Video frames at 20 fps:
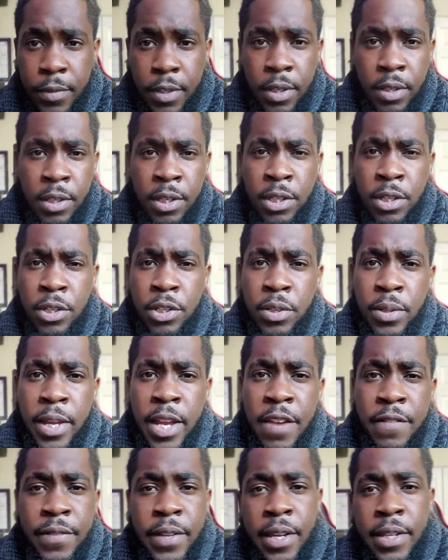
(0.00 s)
you'll
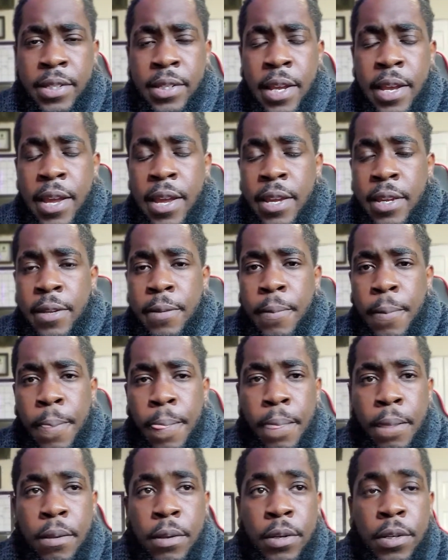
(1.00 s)
have that tag
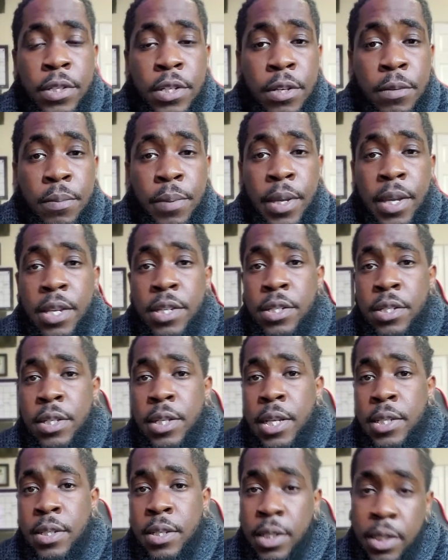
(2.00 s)
on your page, and
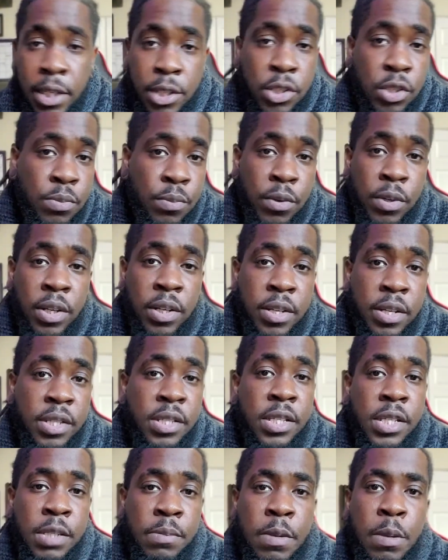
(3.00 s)
that's going to get you more
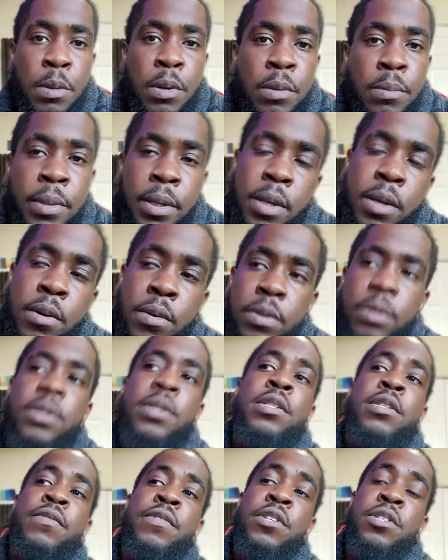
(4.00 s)
clicks because people are going to be like, oh,
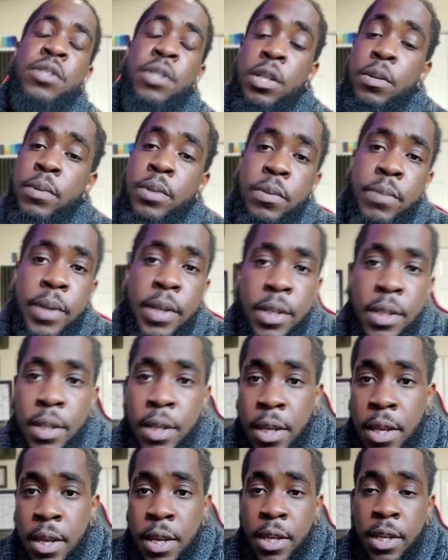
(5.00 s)
he's featured, I wonder why
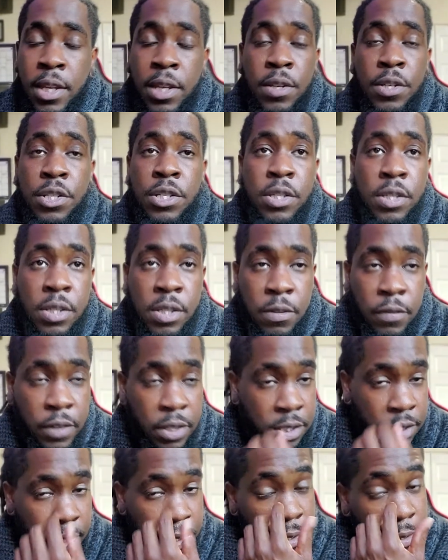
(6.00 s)
he or she is
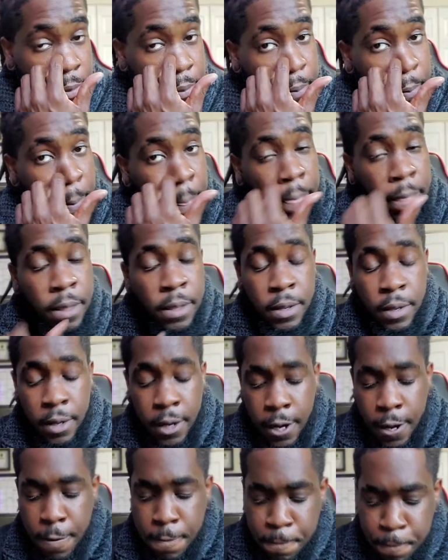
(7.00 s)
featured.
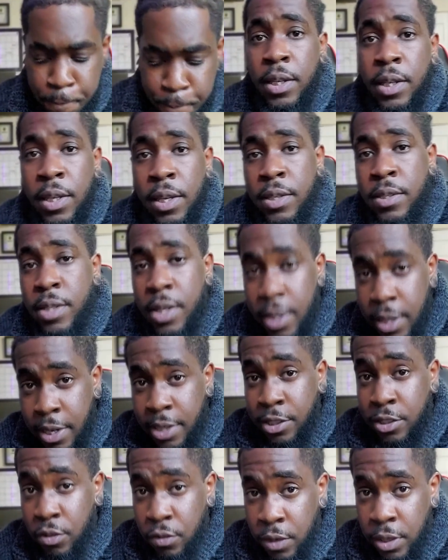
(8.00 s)
Alright, GigSalad
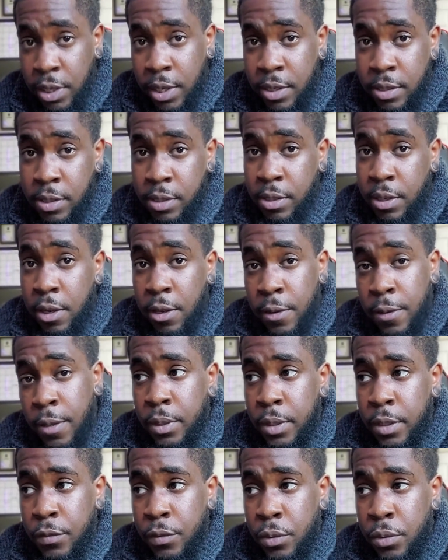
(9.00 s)
has great SEO.
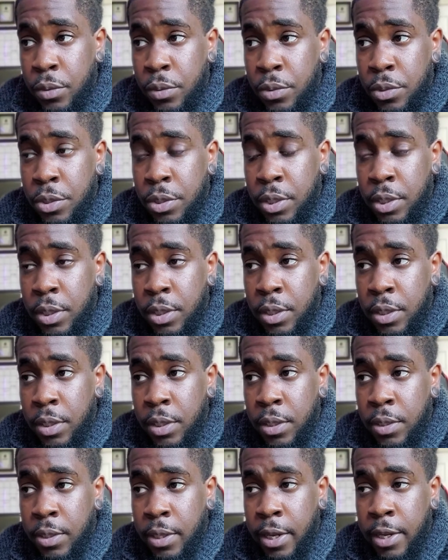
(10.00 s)
If you usually
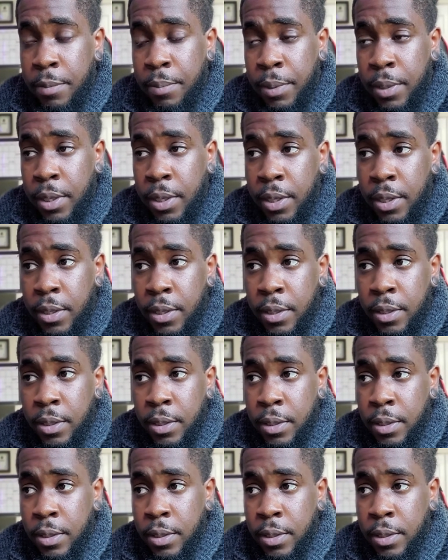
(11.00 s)
type in